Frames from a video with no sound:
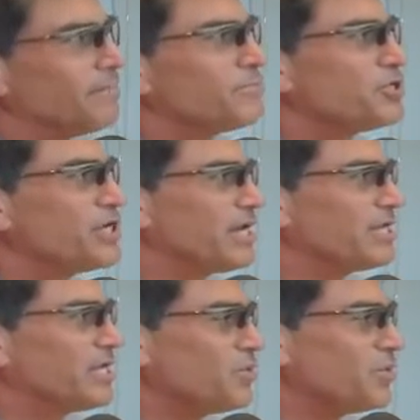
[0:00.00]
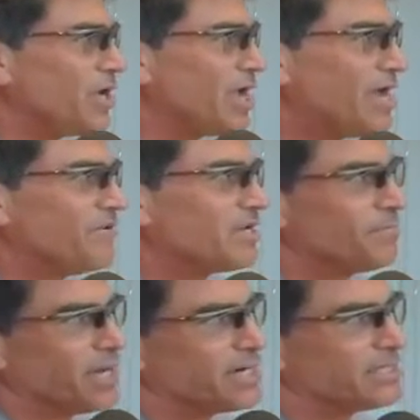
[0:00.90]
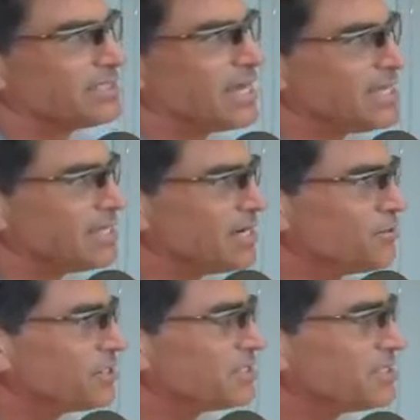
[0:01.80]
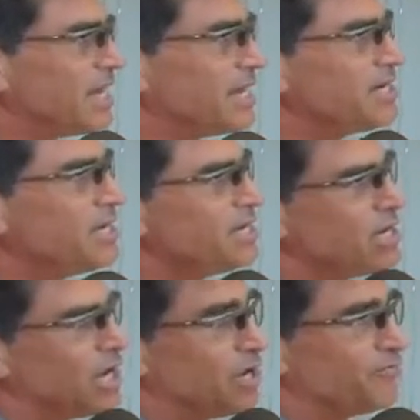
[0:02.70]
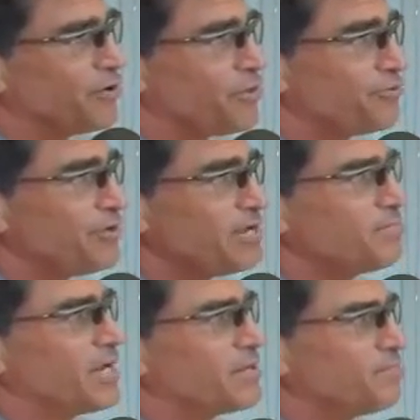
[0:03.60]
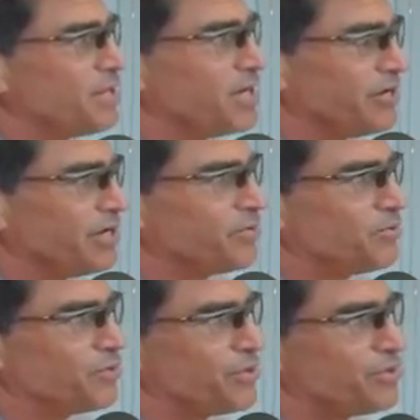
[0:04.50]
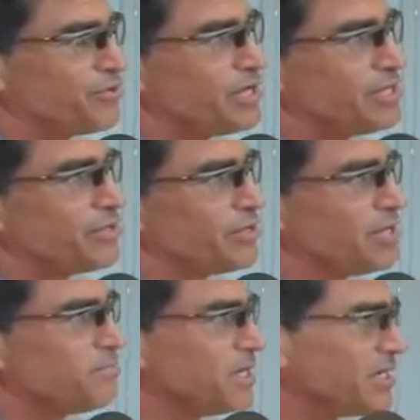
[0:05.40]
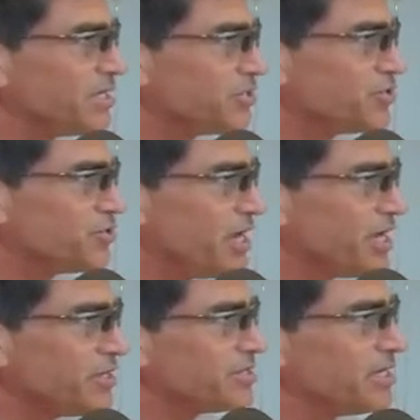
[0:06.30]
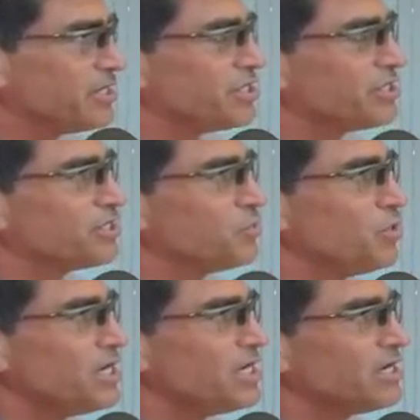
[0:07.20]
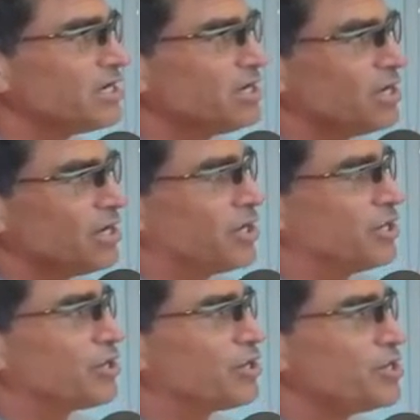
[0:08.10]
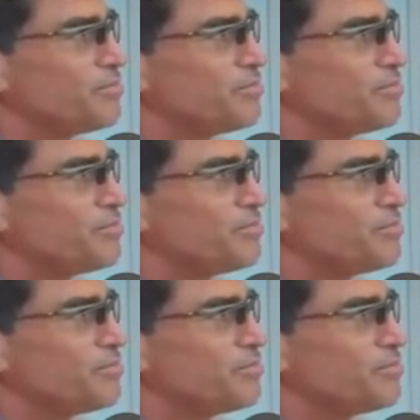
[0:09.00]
chat that we were having about a study that was done over a 3-month period with 3 30-minute strength sessions a week on a group